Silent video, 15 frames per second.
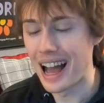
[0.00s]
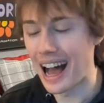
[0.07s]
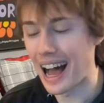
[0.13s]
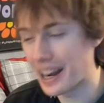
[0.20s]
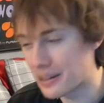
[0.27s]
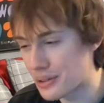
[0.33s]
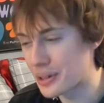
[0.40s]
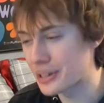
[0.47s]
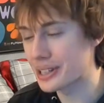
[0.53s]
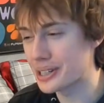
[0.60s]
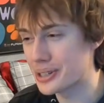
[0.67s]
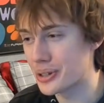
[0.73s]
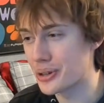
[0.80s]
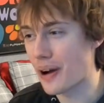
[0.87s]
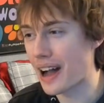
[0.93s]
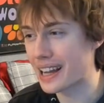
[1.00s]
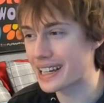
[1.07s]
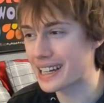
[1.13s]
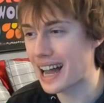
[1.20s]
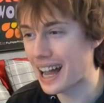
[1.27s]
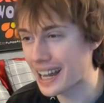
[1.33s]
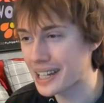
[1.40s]
I really do. I
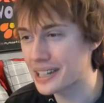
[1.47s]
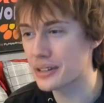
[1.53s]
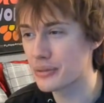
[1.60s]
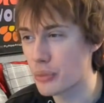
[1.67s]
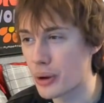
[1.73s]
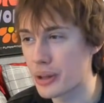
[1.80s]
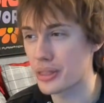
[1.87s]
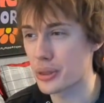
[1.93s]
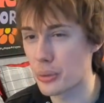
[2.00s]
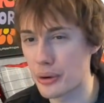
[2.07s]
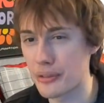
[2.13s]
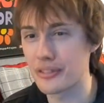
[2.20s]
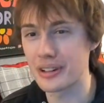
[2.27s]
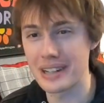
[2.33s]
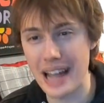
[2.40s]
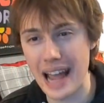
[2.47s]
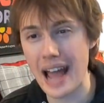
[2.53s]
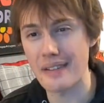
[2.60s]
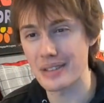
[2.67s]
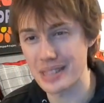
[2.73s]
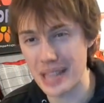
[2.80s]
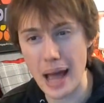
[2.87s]
kind of want Thorfinn to
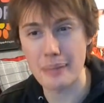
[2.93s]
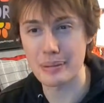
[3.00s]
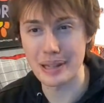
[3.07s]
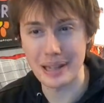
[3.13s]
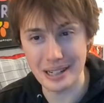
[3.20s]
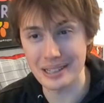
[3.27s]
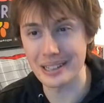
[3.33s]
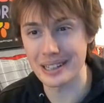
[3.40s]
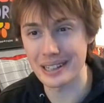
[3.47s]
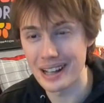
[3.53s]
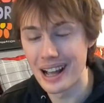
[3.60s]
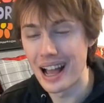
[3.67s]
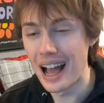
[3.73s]
have his happy ending.